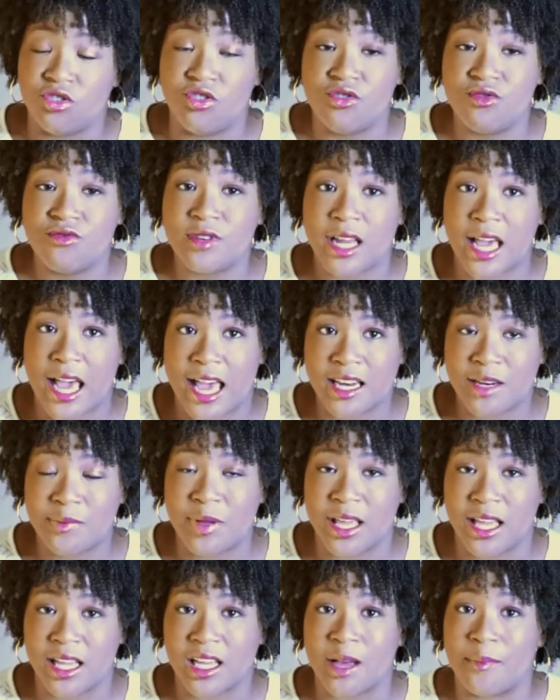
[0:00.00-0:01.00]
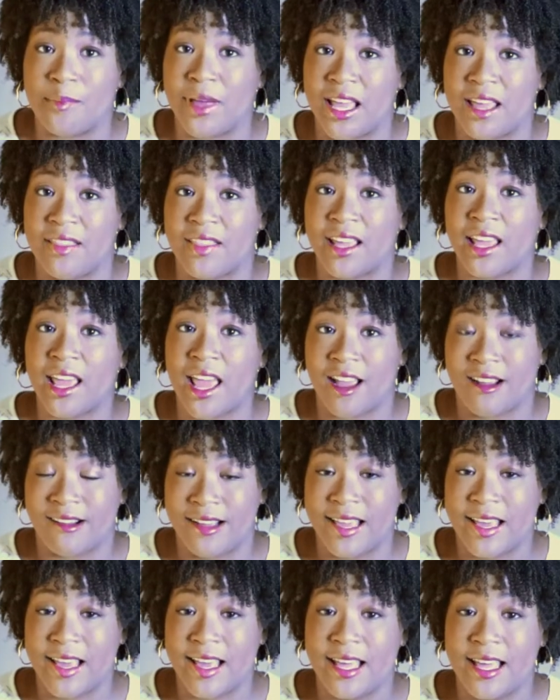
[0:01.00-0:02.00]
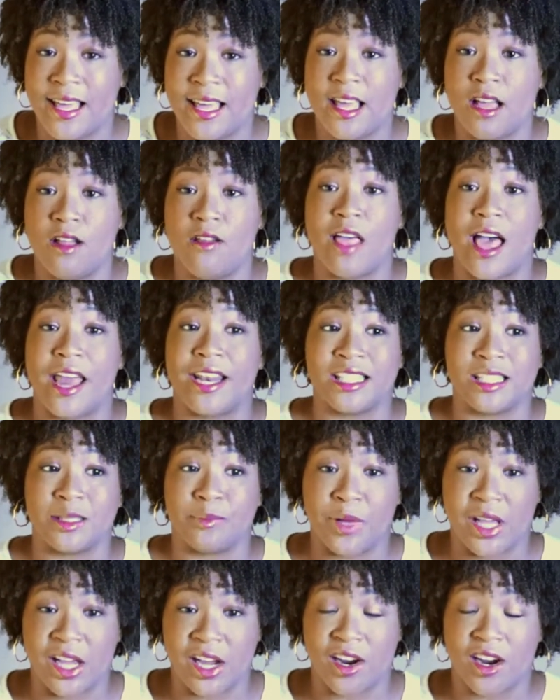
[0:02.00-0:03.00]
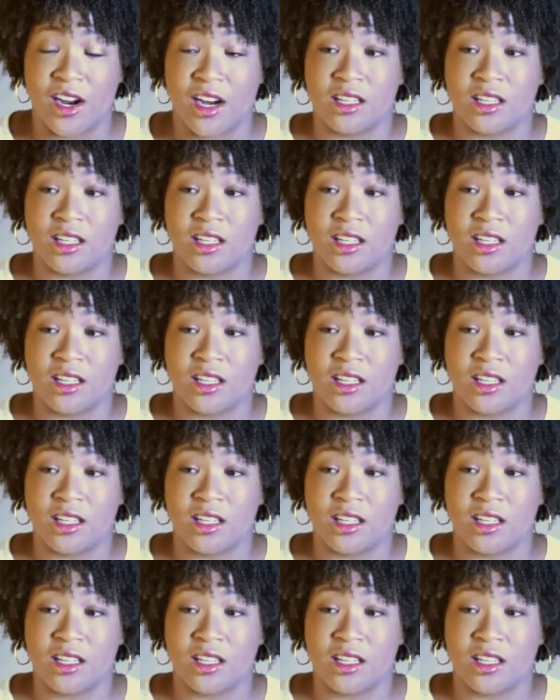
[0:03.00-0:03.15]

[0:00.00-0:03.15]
Do not pick a bathing area that is as big